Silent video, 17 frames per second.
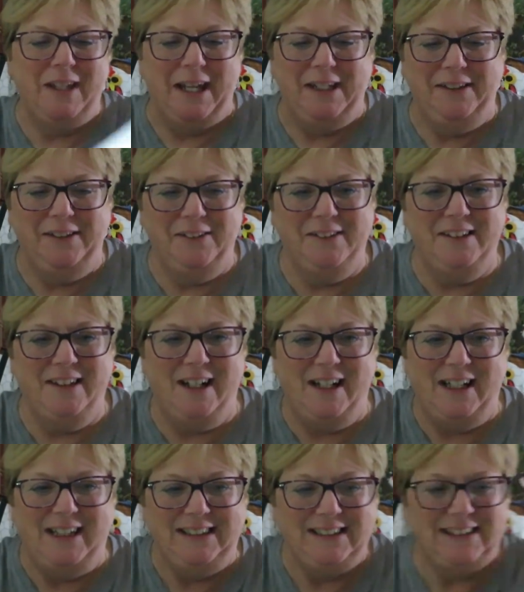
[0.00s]
thank you
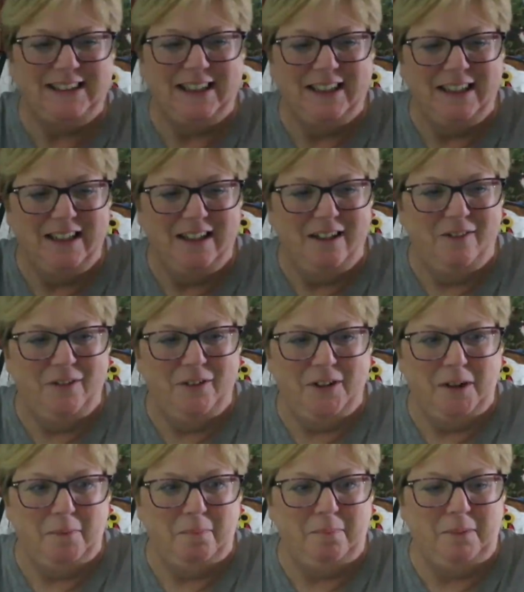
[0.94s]
guys
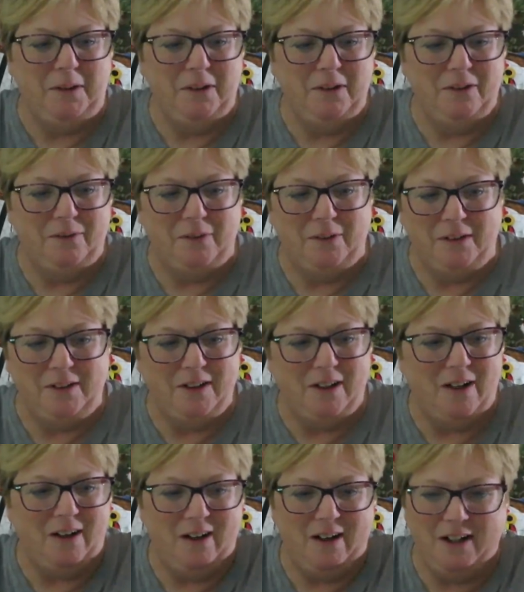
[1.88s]
for the beautiful
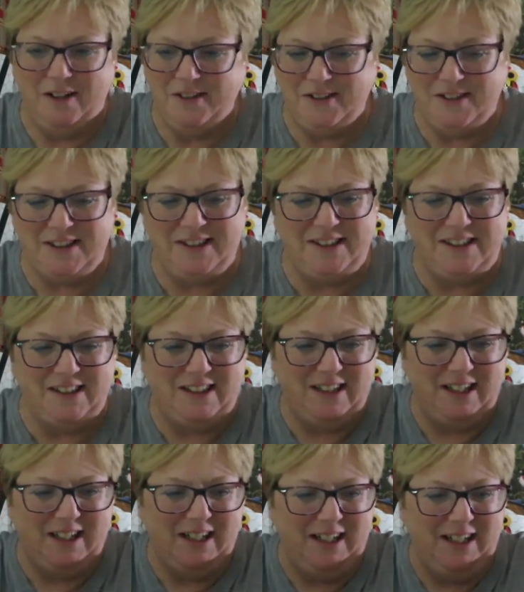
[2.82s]
cards
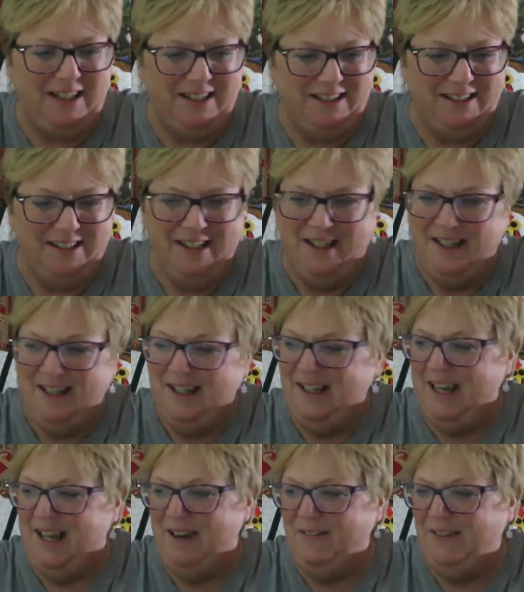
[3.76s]
today and
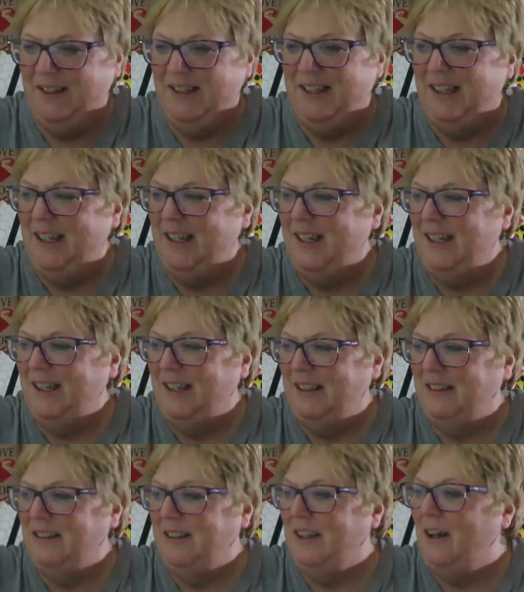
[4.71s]
everything.
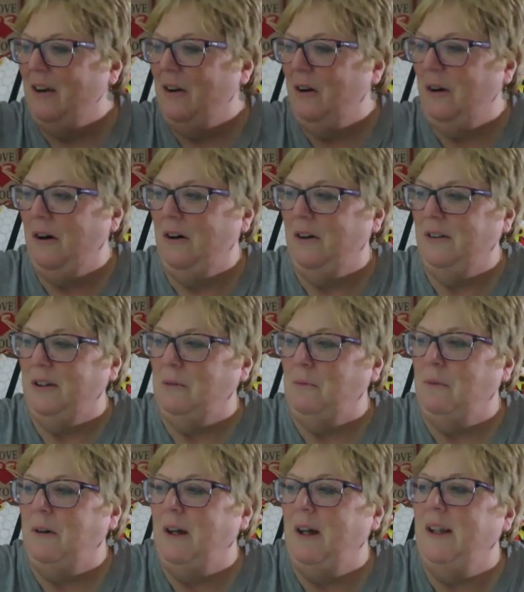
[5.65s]
And oh,
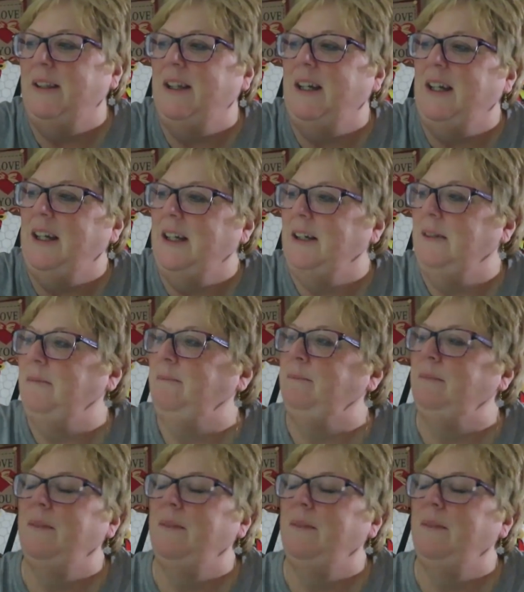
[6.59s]
the